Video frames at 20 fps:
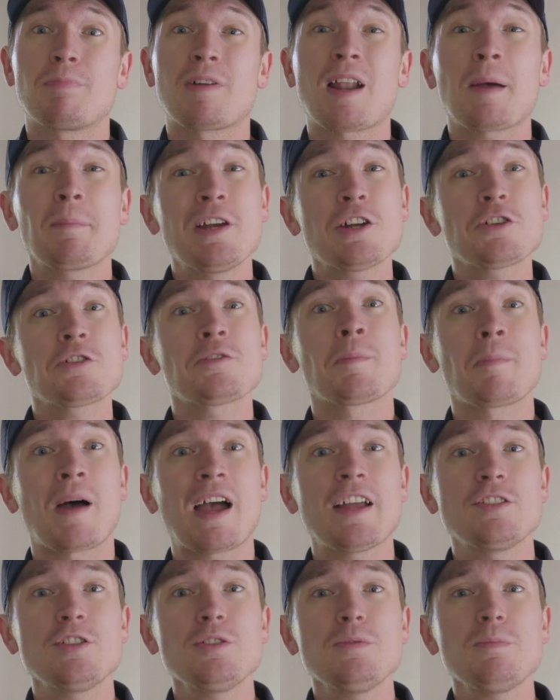but I'm here to
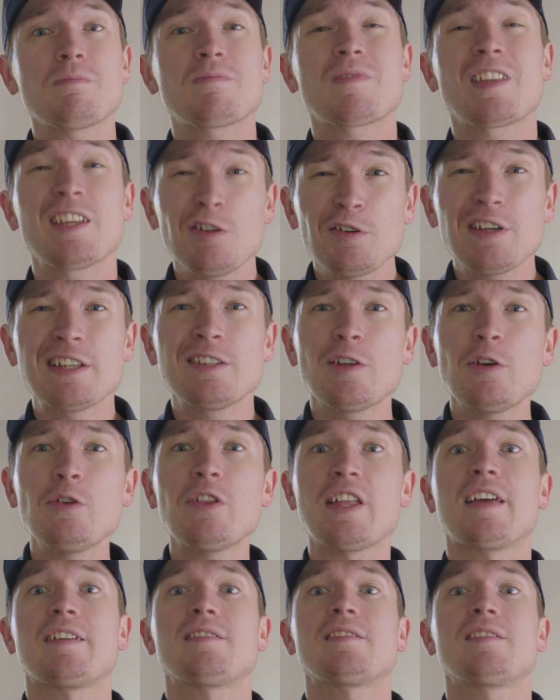remind you that you can do
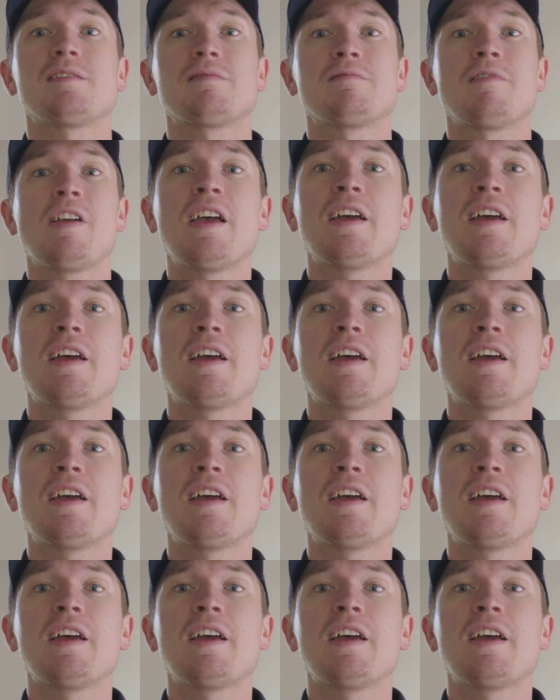this.